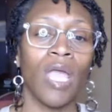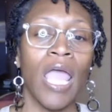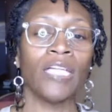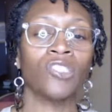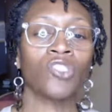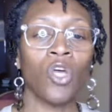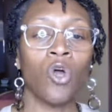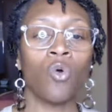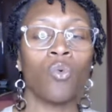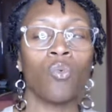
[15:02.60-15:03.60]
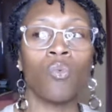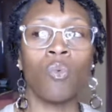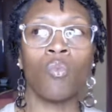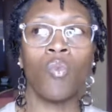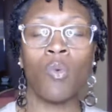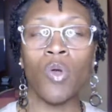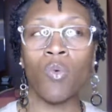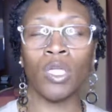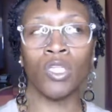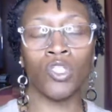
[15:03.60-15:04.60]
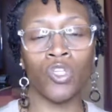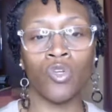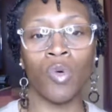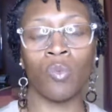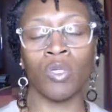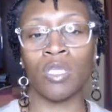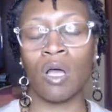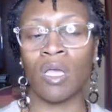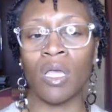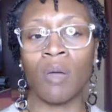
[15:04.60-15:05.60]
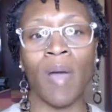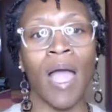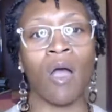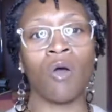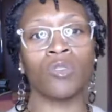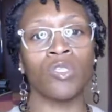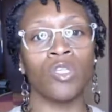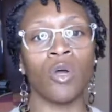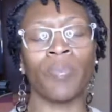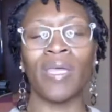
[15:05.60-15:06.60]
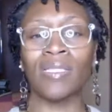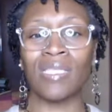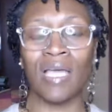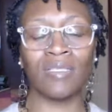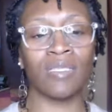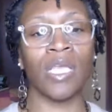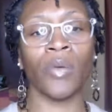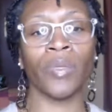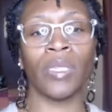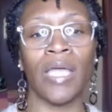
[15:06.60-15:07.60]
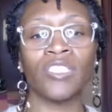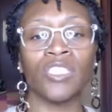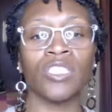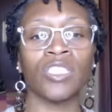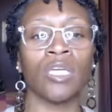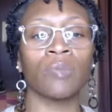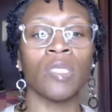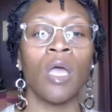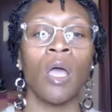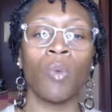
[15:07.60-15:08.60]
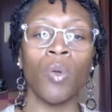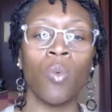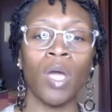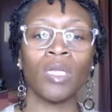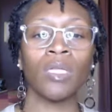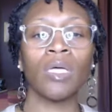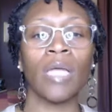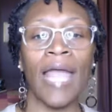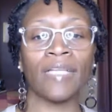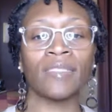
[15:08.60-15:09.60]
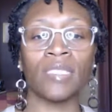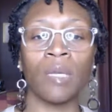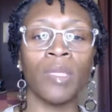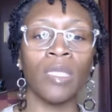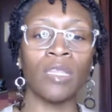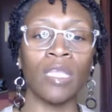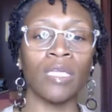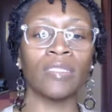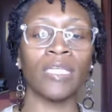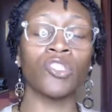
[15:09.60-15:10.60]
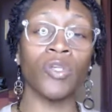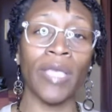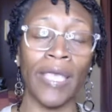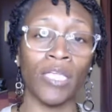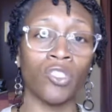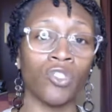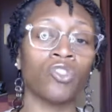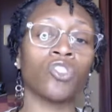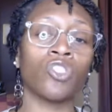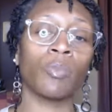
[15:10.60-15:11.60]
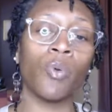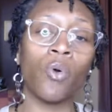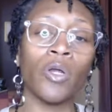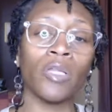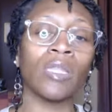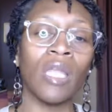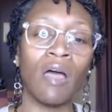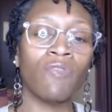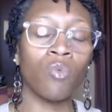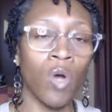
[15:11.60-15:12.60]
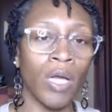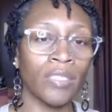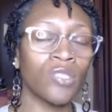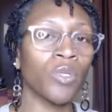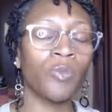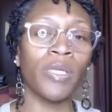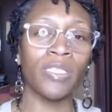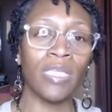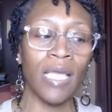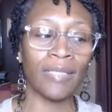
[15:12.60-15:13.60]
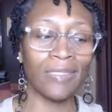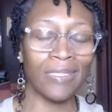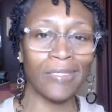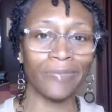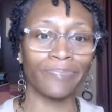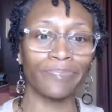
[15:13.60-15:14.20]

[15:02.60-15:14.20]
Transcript: And so what we want to do when we're talking about, PTSD and relationships, we want to look at some of the things that you can do to support loved ones with PTSD.